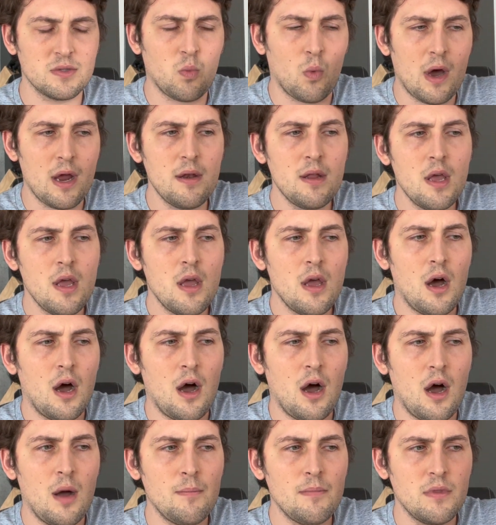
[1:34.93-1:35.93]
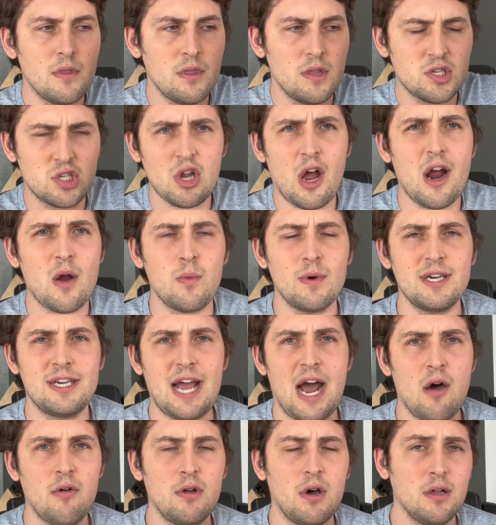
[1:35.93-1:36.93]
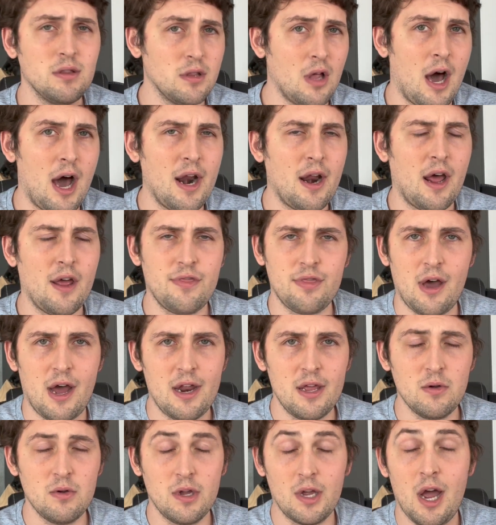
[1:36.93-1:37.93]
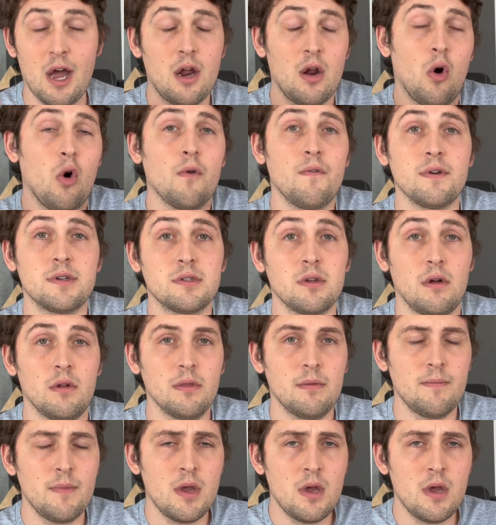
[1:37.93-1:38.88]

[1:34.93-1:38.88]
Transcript: One, the stock went down a lot. I thought it got oversold.